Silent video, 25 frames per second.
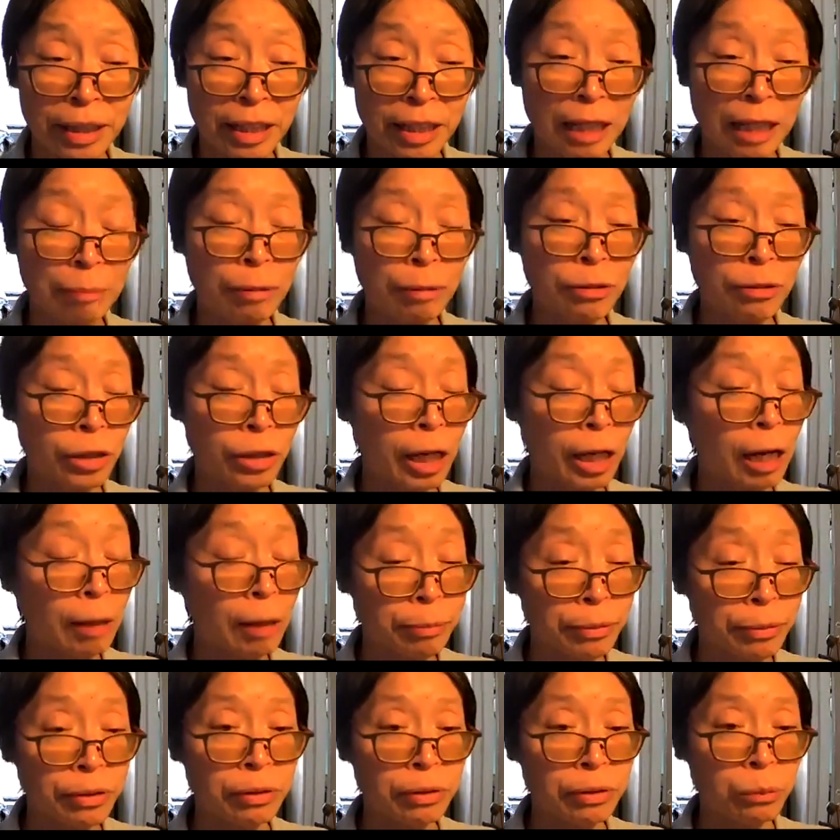be able to
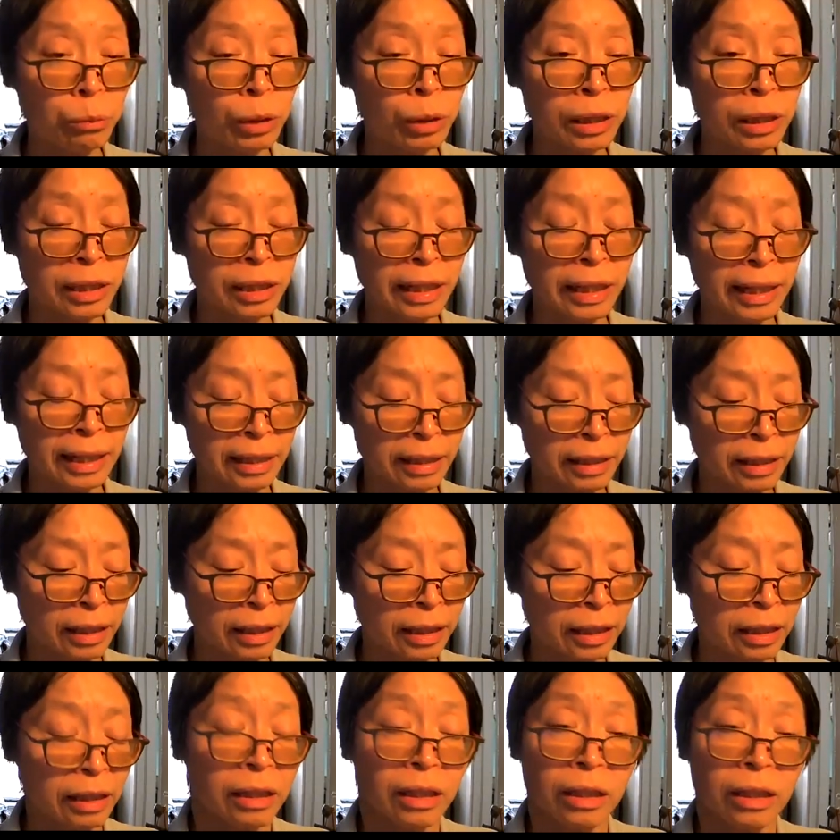help you with
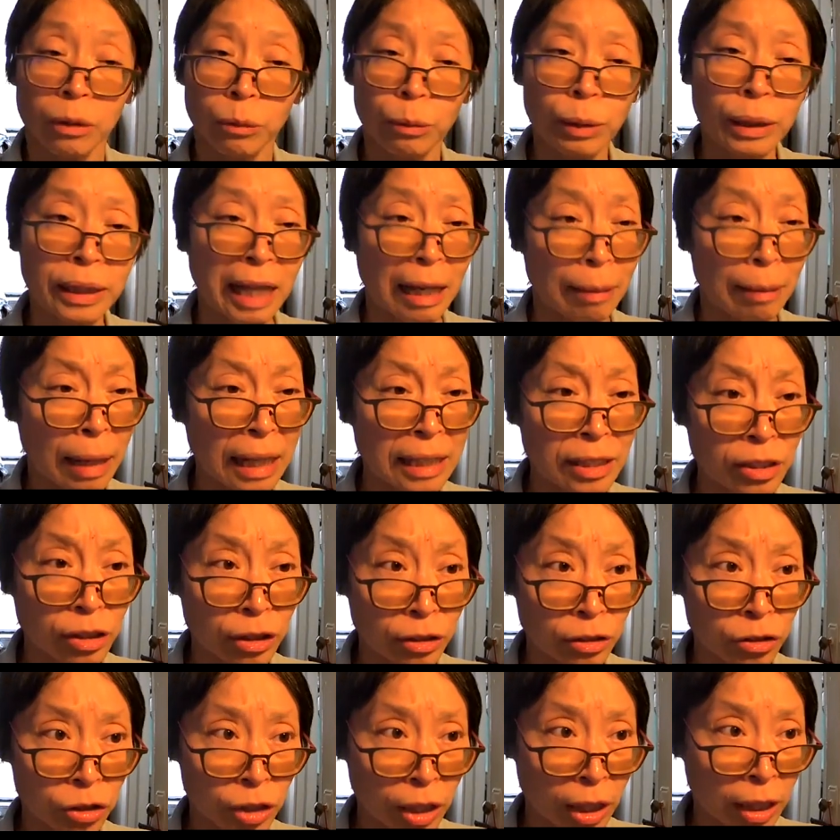that
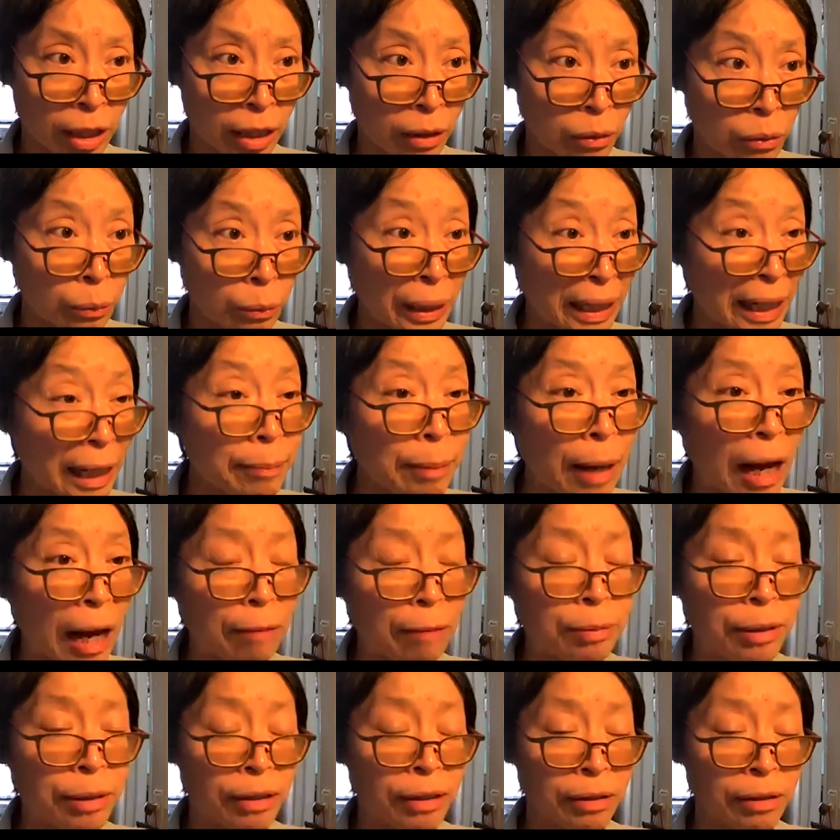message with hip
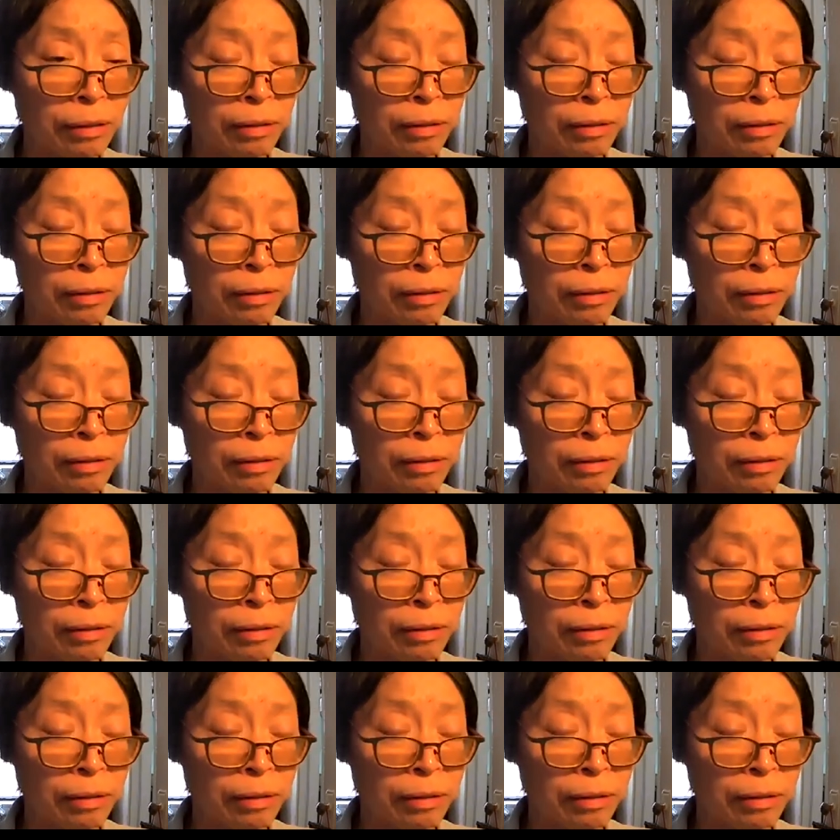hop.